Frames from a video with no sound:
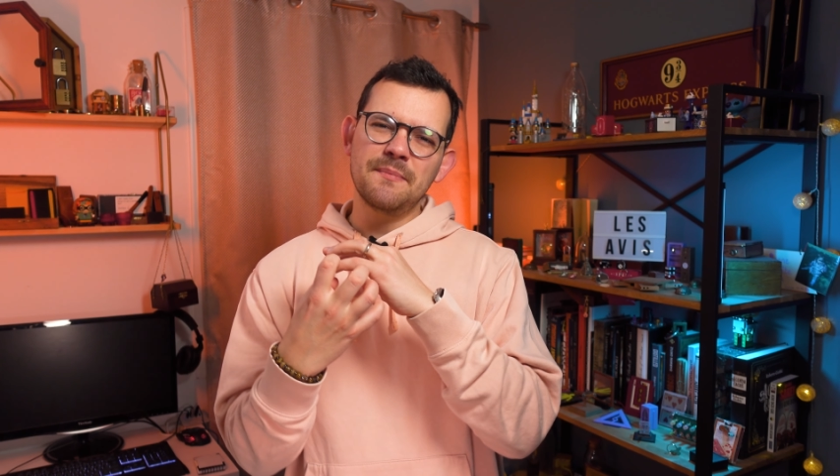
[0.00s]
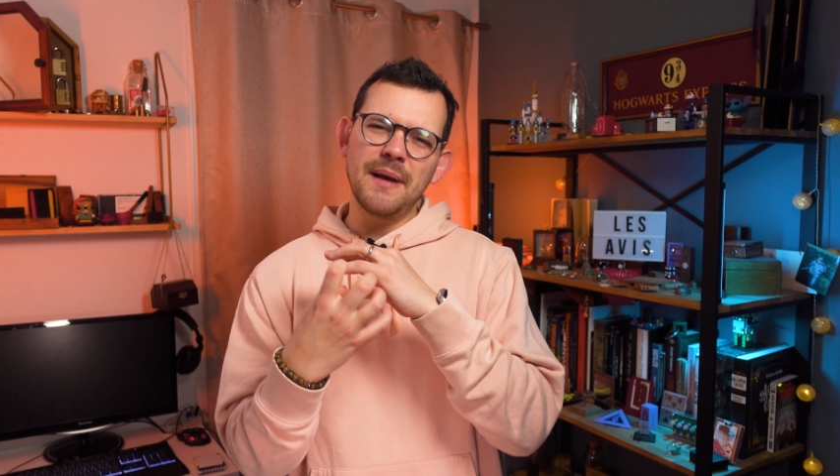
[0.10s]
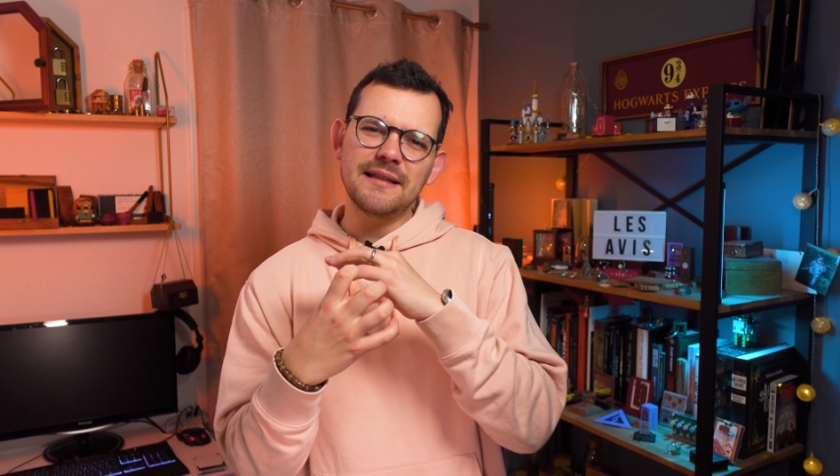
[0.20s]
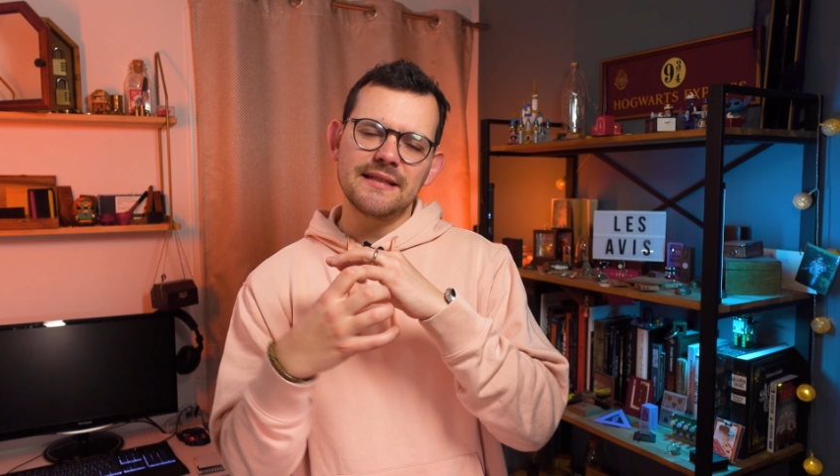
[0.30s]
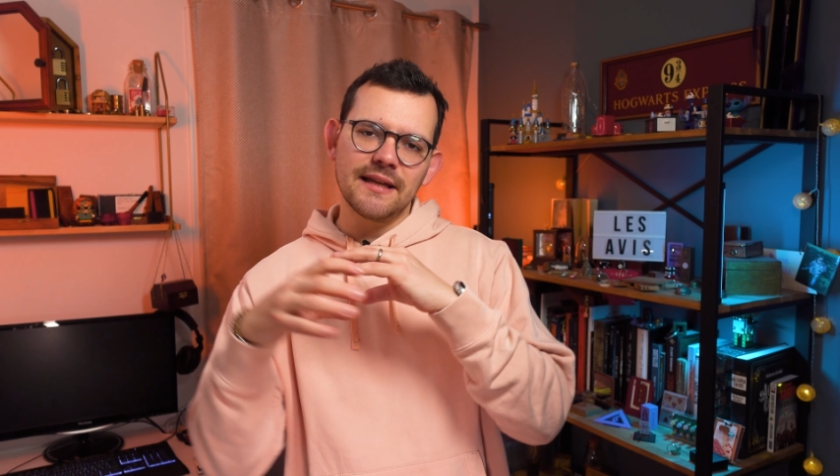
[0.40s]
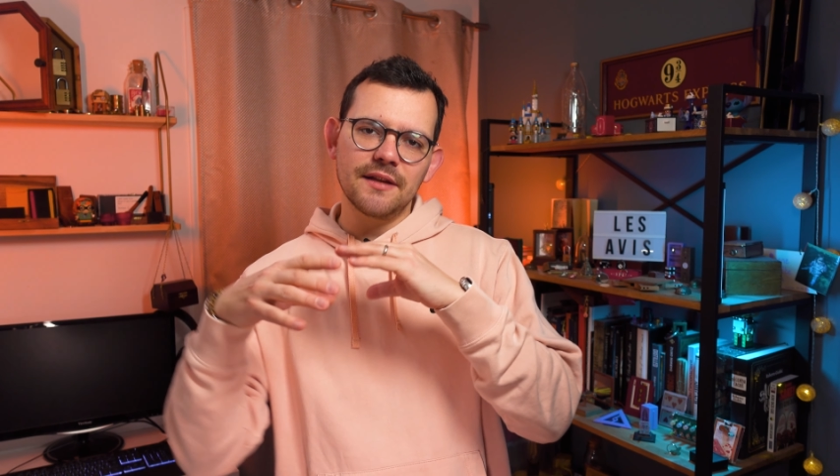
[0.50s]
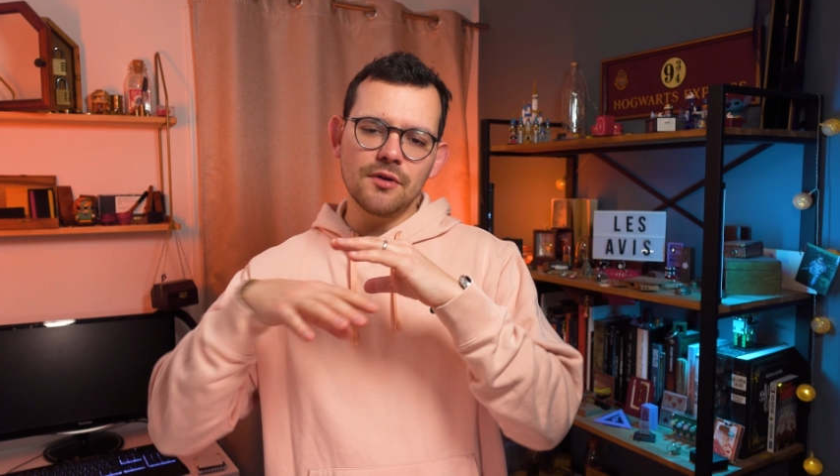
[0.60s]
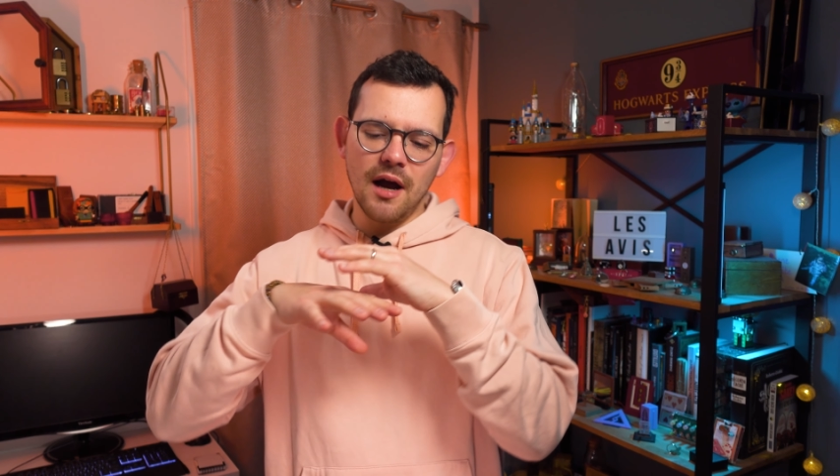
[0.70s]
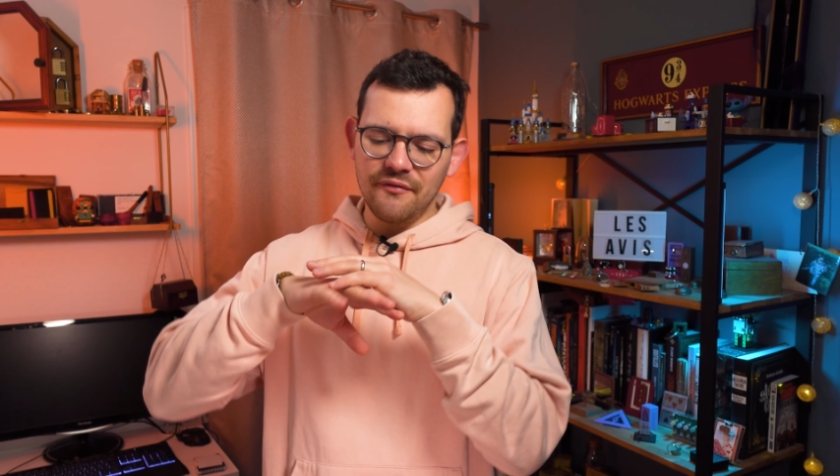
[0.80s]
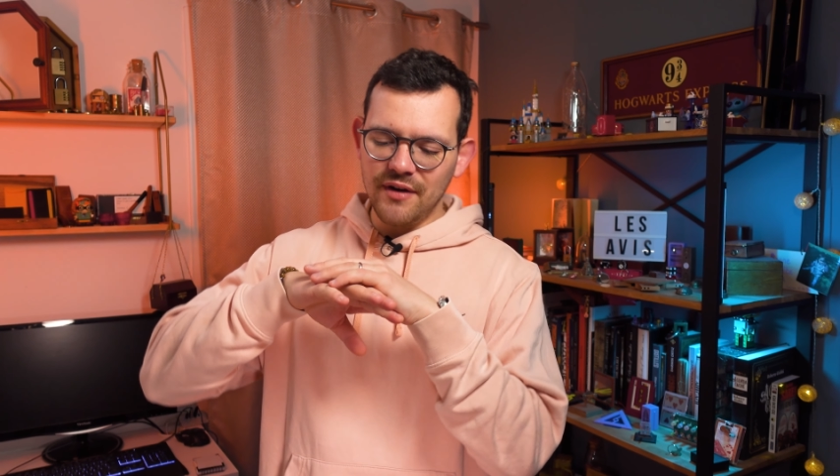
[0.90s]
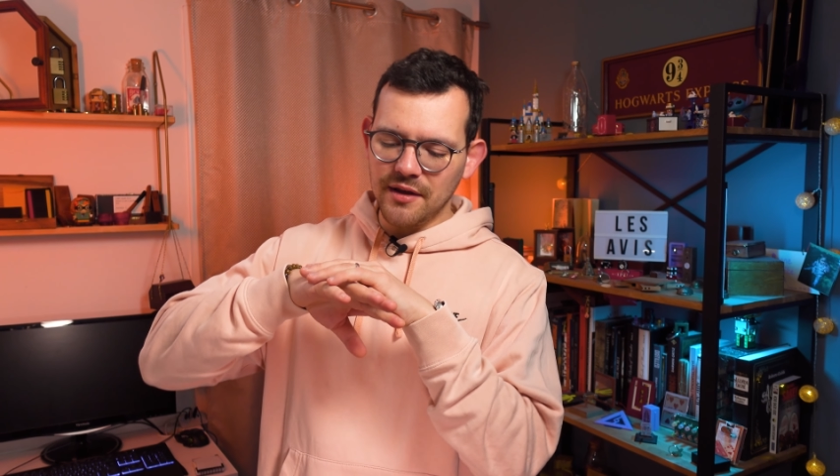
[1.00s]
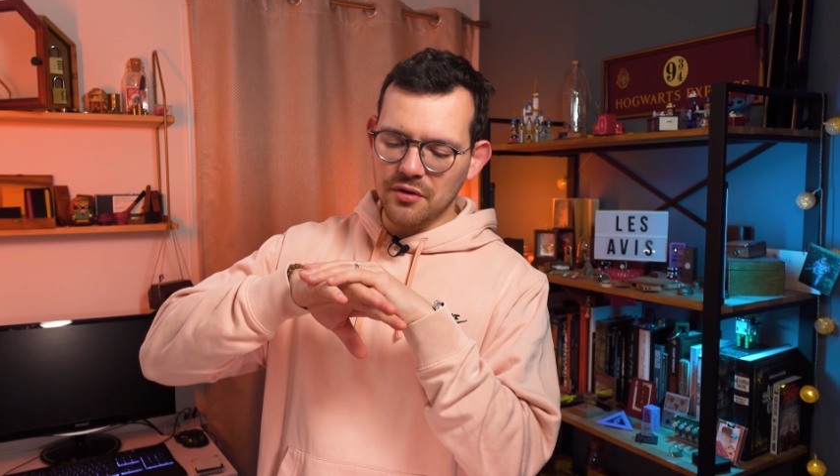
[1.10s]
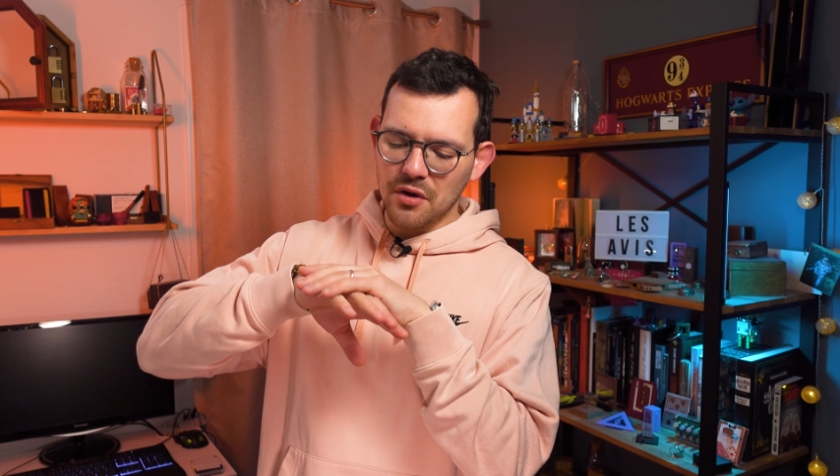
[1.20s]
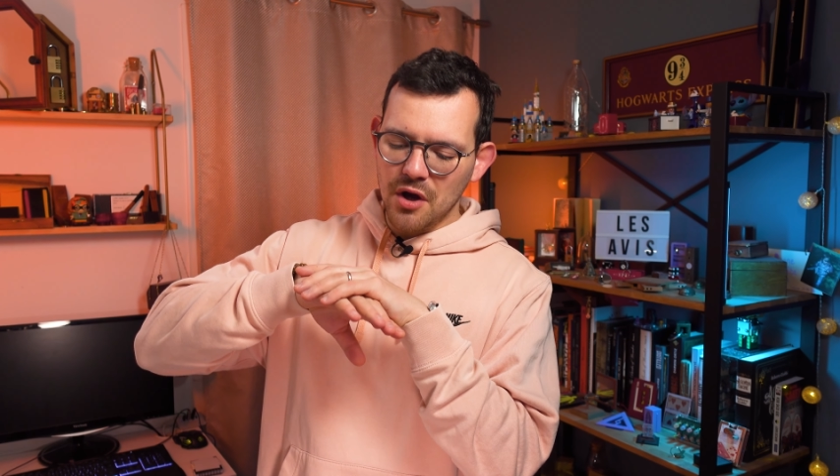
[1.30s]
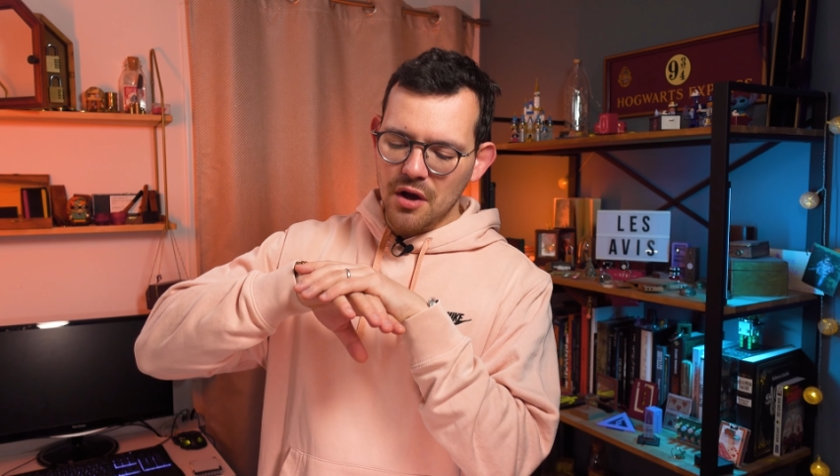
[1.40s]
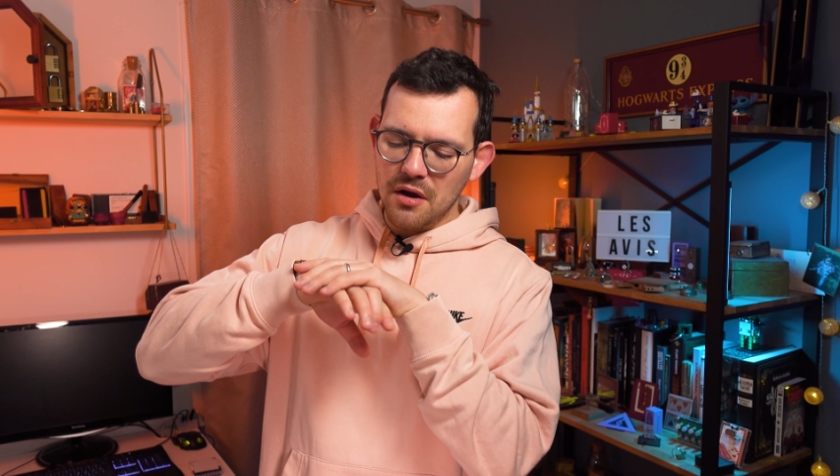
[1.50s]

melting and you have like a,